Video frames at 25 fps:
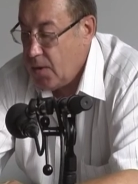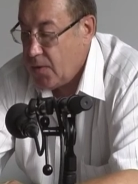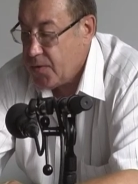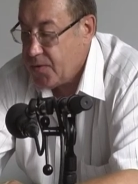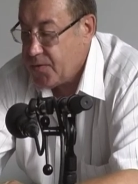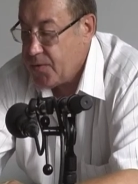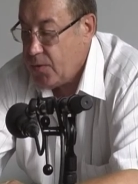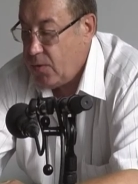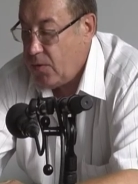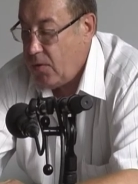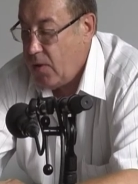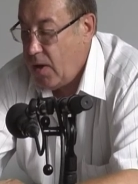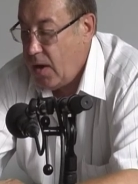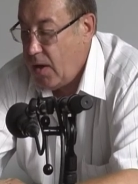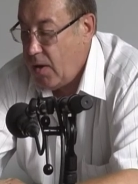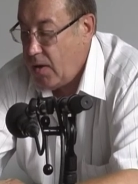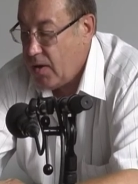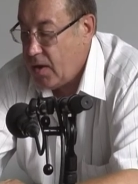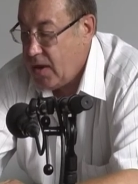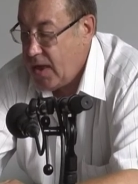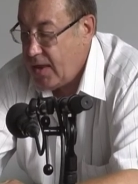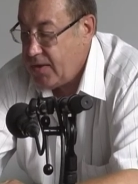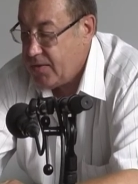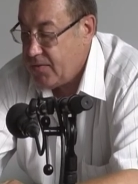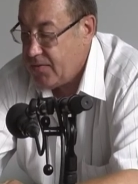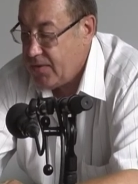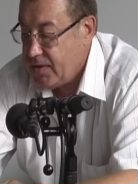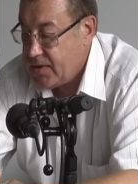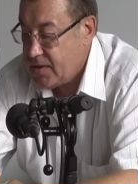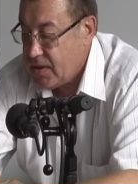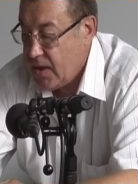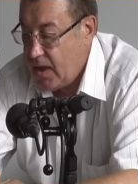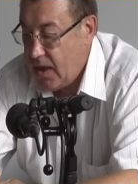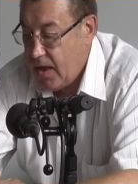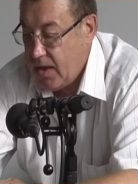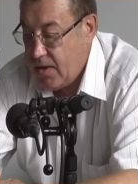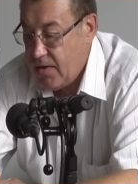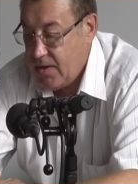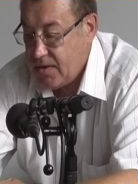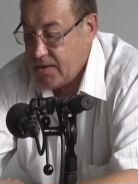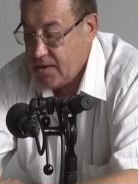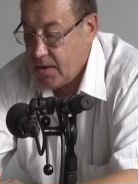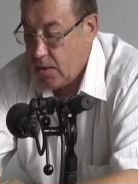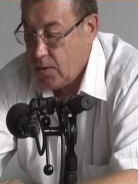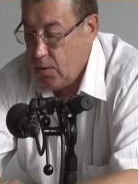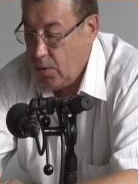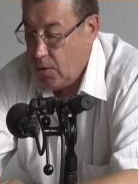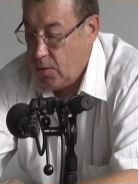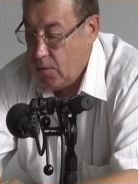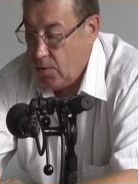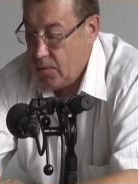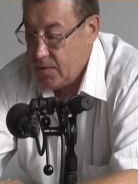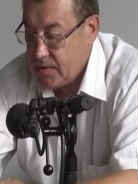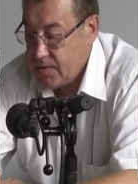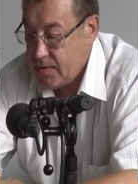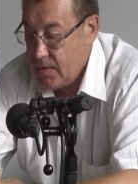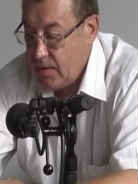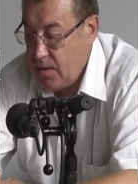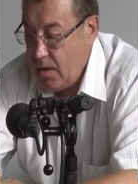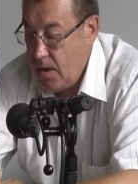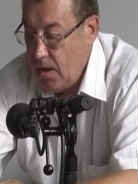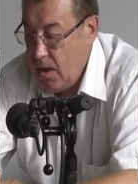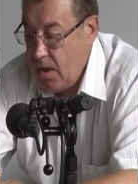though our countries are rather close.